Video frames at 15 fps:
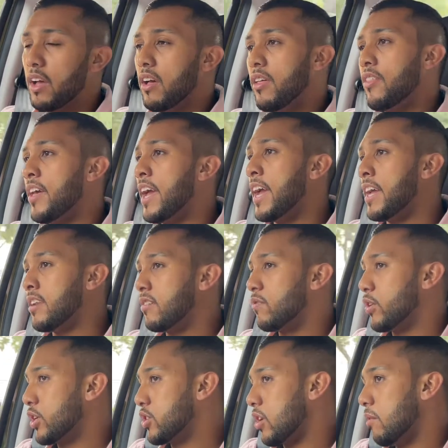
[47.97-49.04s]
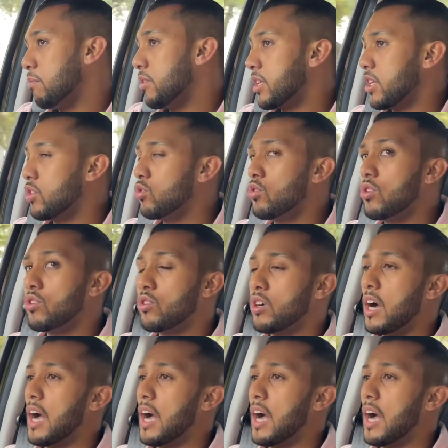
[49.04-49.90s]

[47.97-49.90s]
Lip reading: than, for example, in your